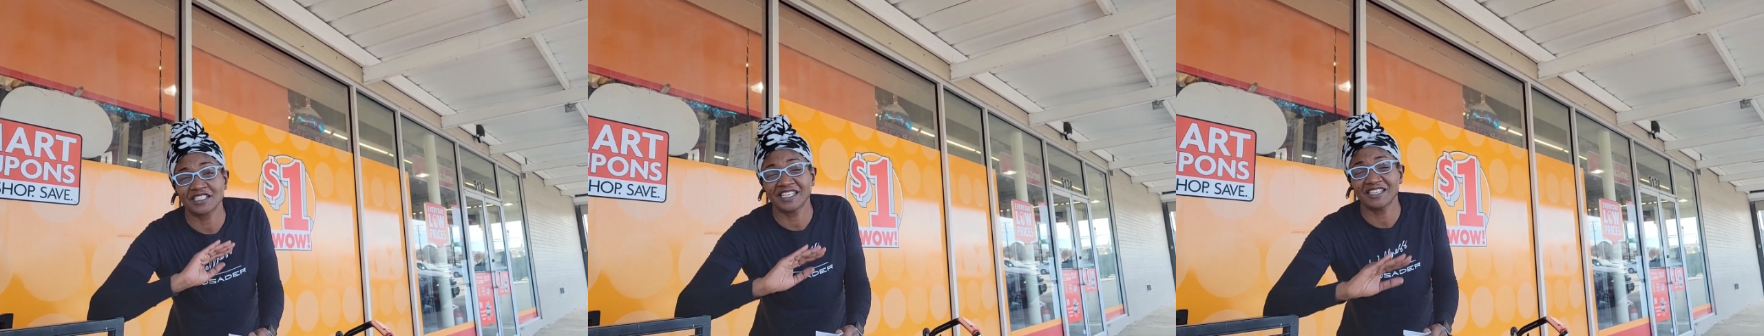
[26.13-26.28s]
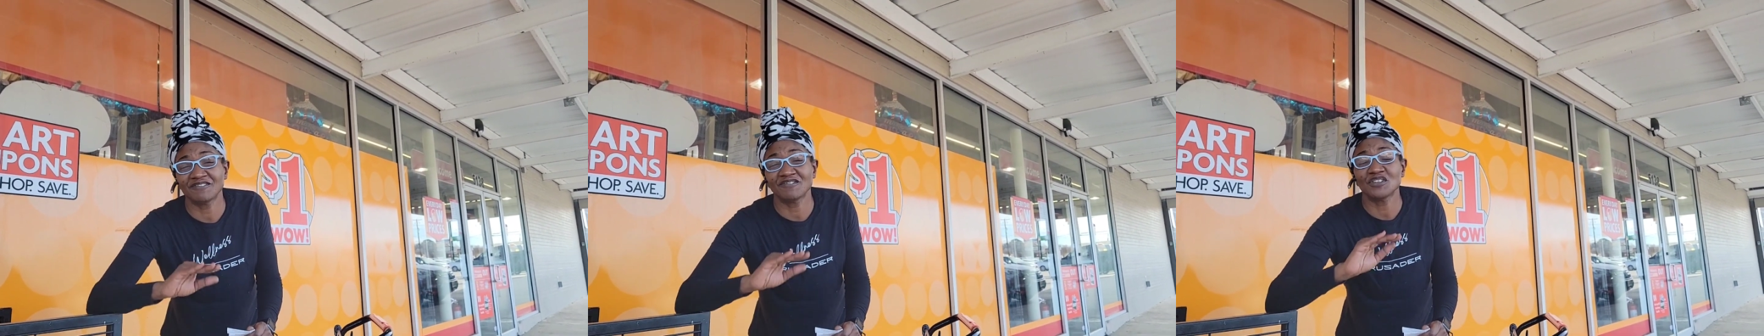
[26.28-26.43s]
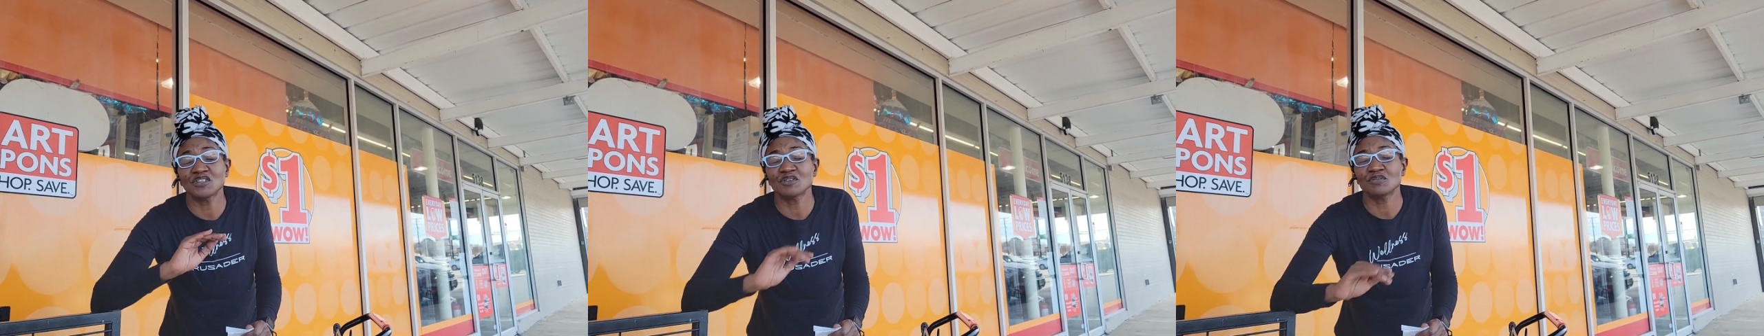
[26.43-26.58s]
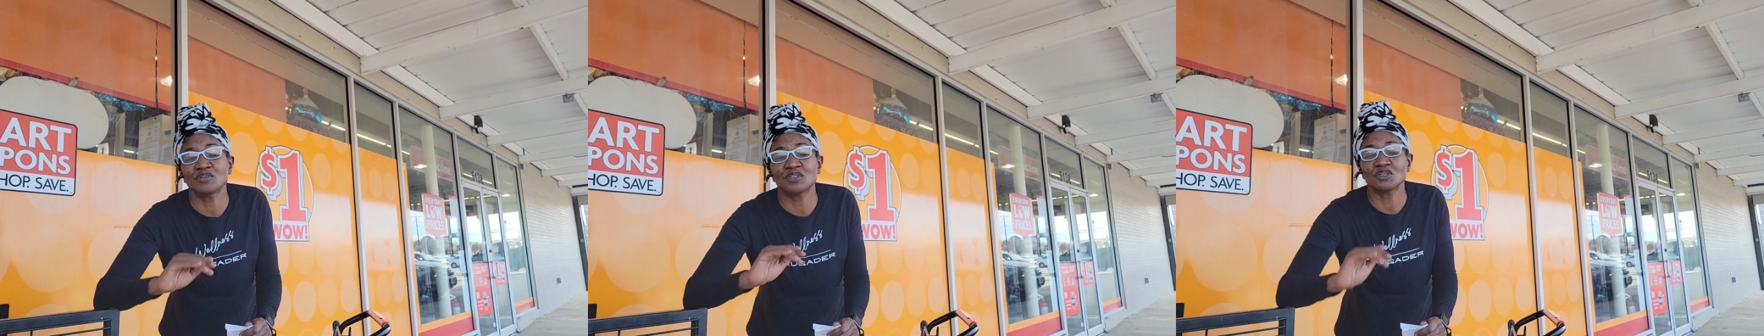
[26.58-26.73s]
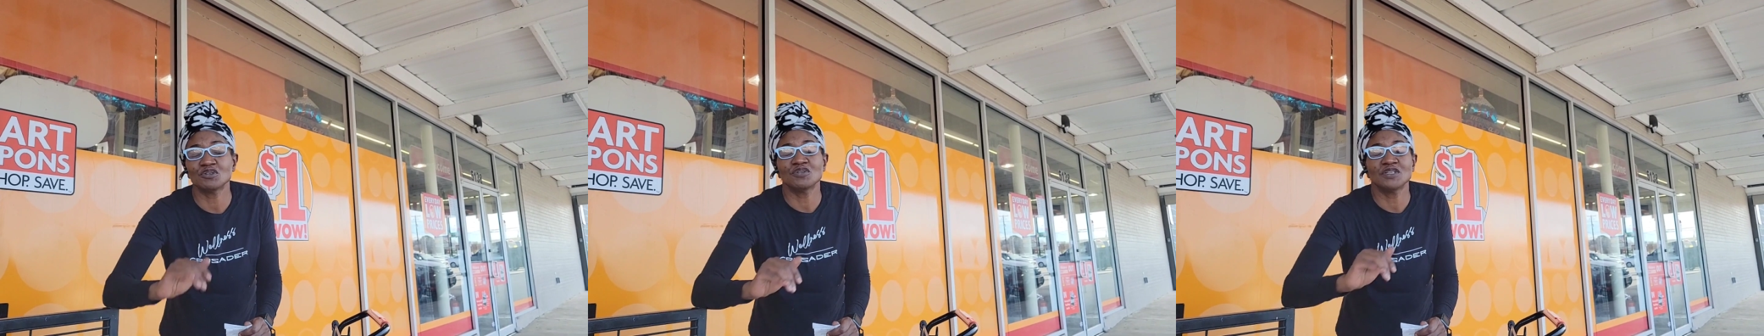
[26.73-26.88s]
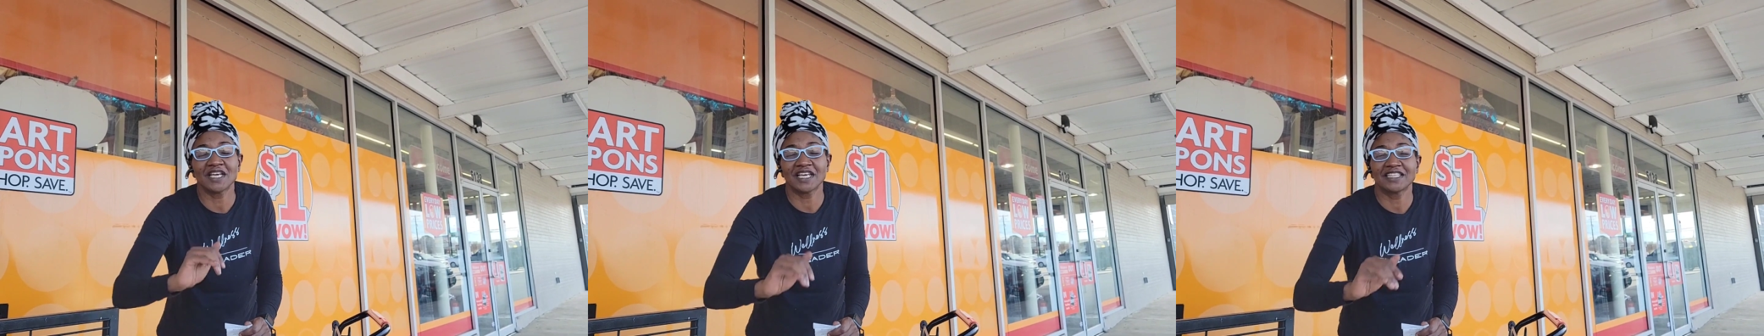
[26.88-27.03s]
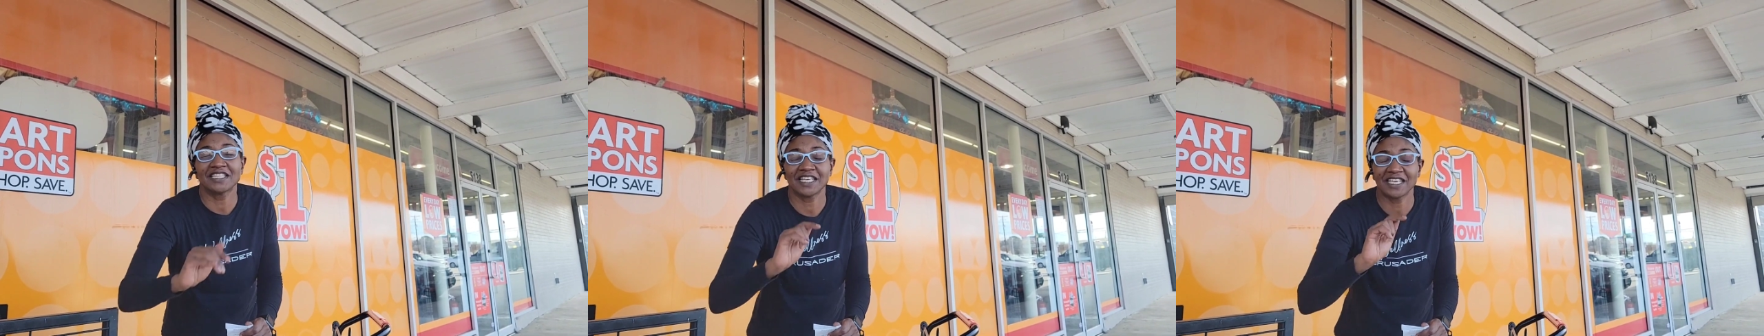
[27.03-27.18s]
if you do
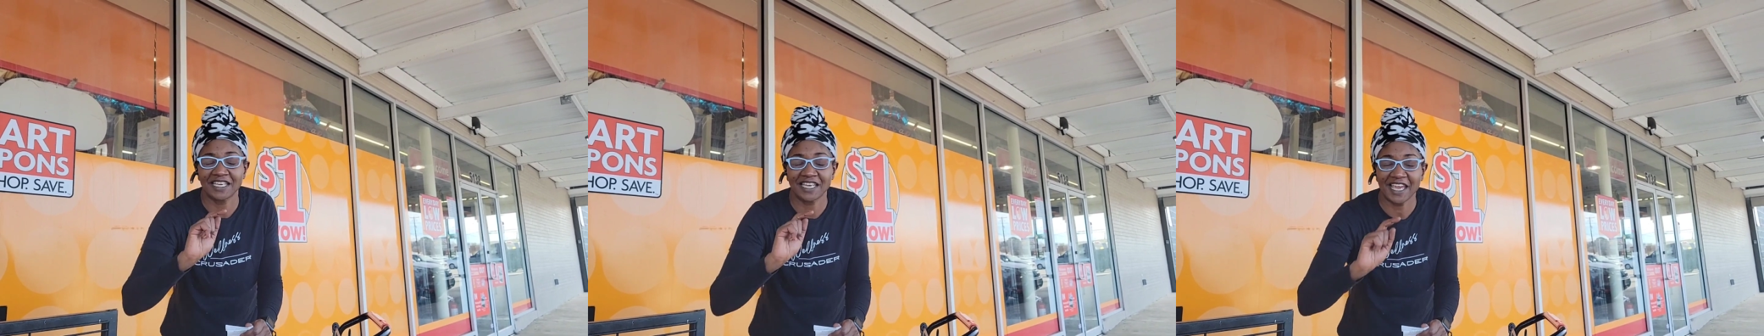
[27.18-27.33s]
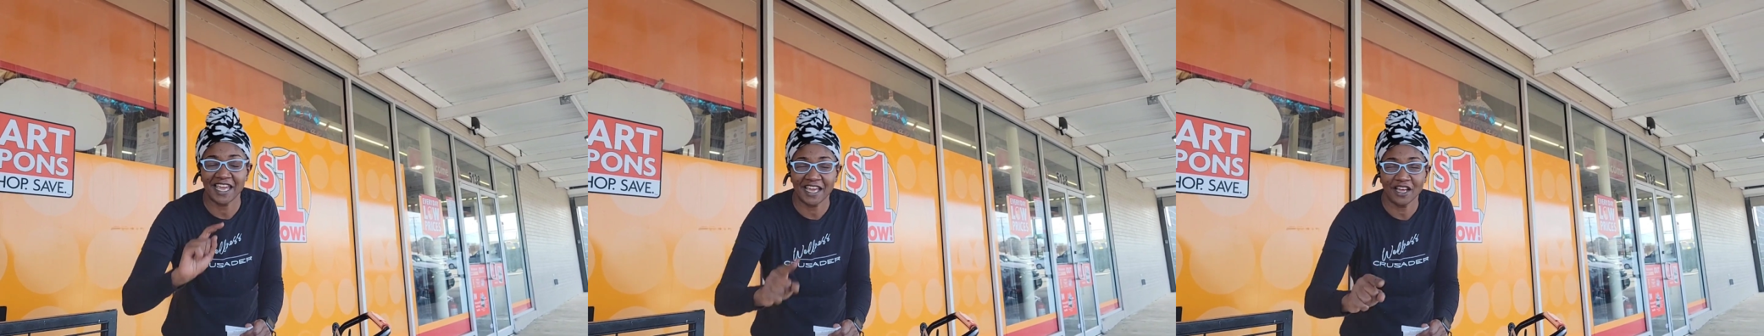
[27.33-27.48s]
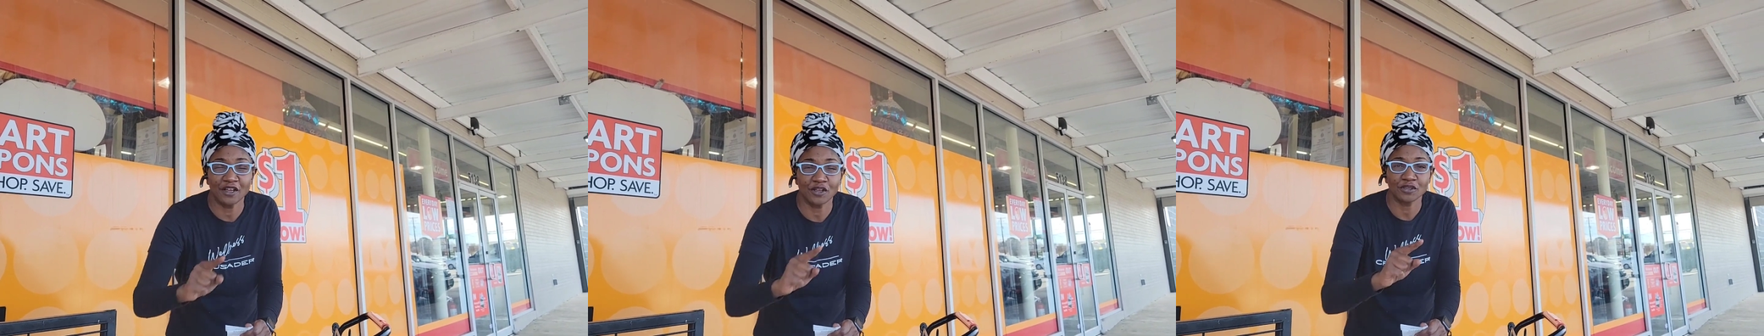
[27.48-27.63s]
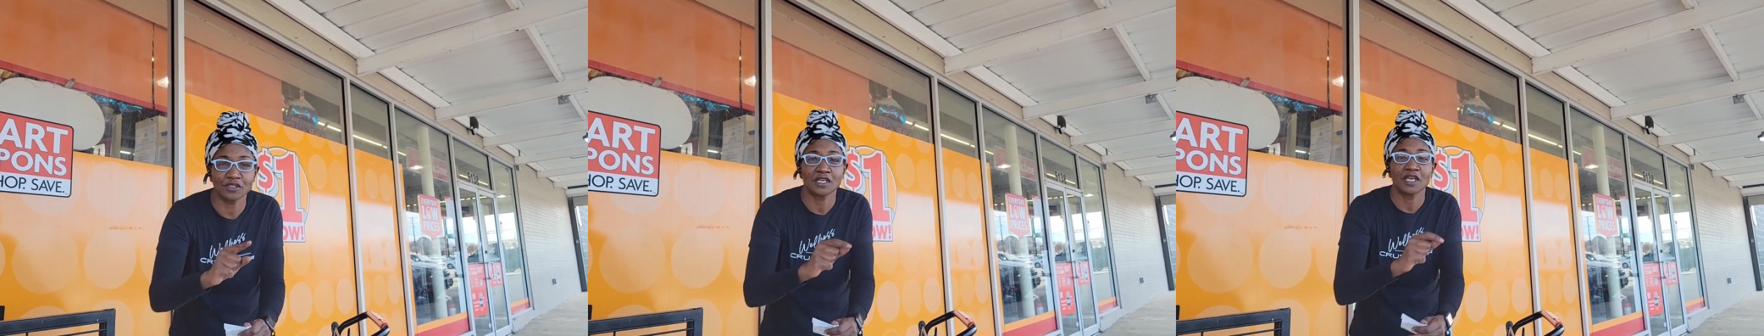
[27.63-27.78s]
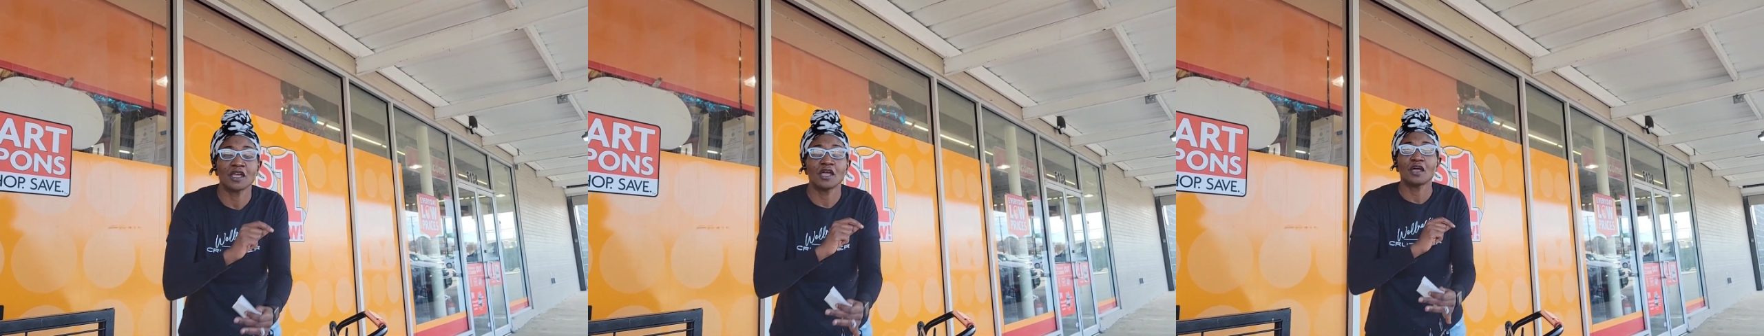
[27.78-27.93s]
nothing else.